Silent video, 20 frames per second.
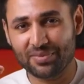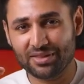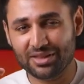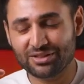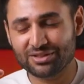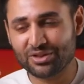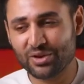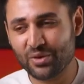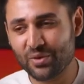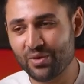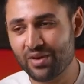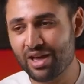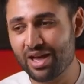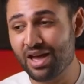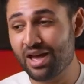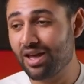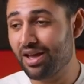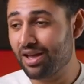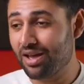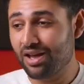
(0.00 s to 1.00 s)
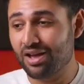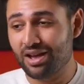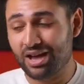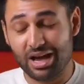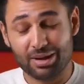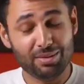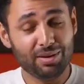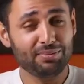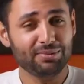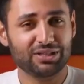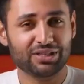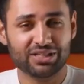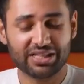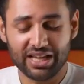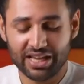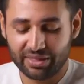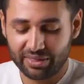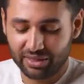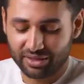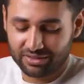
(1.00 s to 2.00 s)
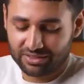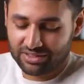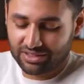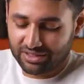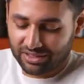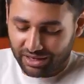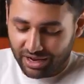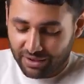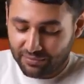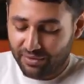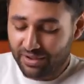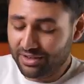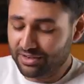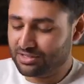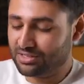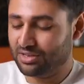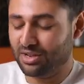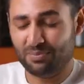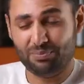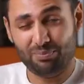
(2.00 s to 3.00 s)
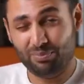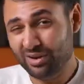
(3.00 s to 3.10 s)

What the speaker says: And so, I'm happy to say that I've had a